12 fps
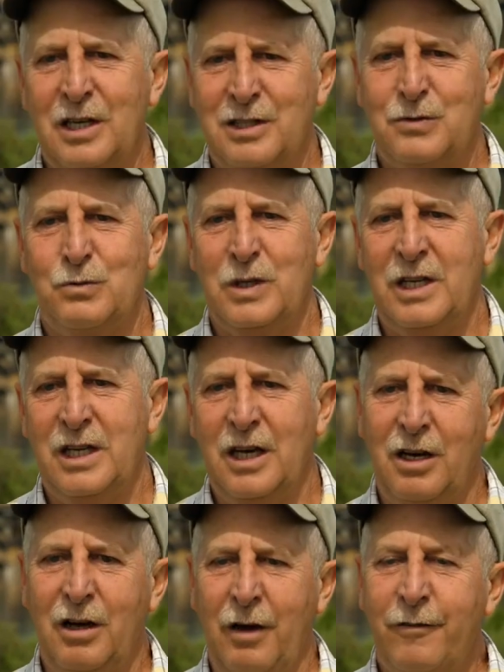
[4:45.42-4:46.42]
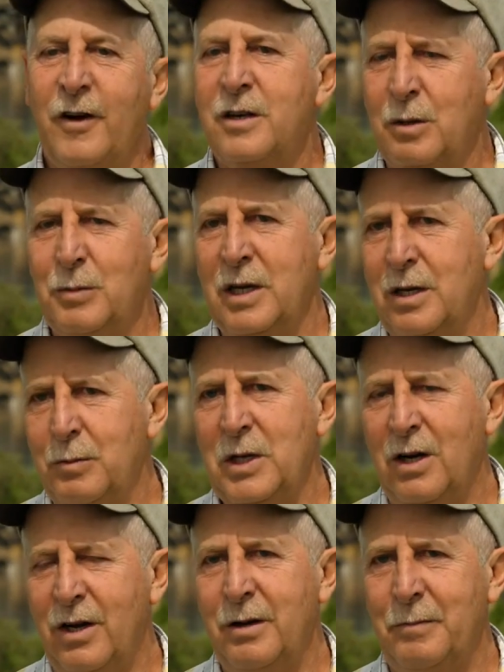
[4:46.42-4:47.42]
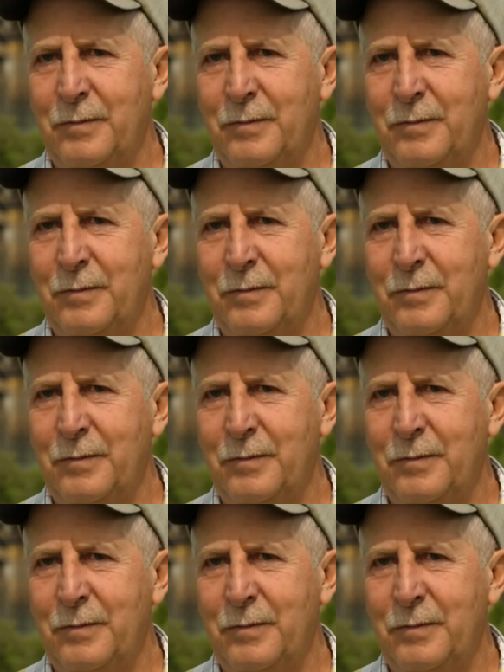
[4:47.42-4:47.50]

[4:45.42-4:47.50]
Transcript: it's really a fun committee to be on.